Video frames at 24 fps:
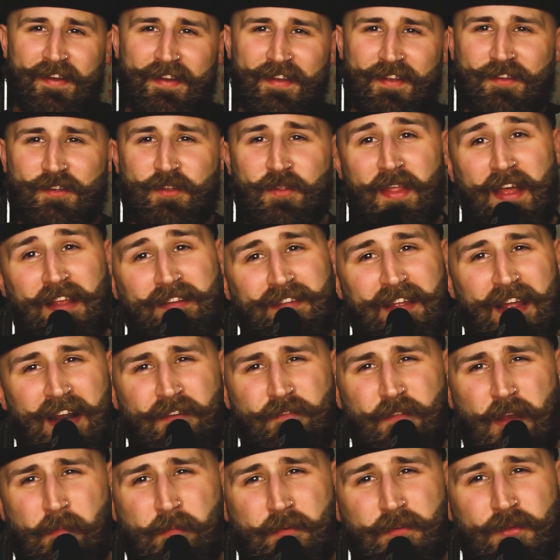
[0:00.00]
So that's the end
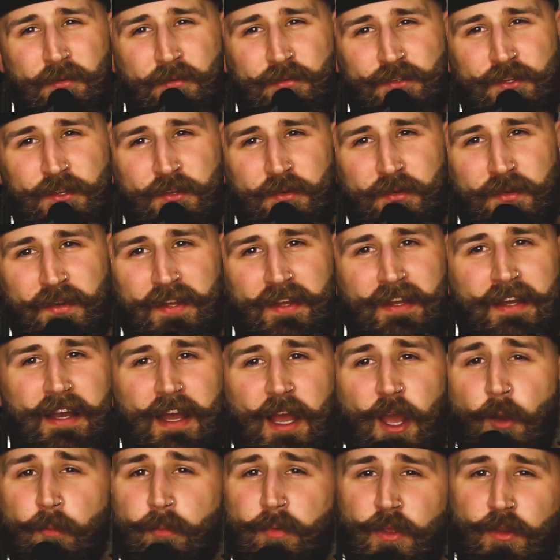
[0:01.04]
of episode 2.
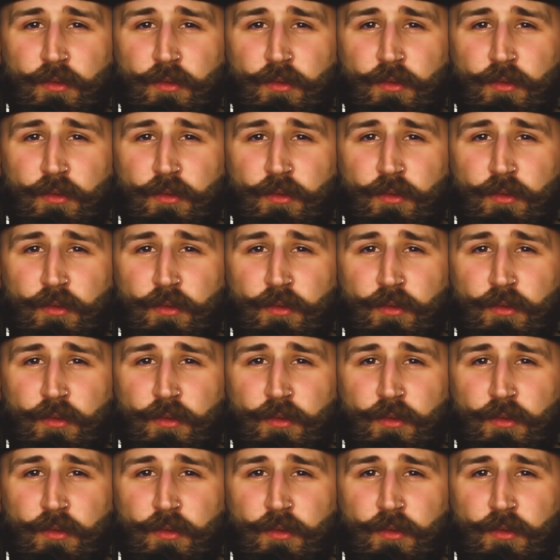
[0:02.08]
I hope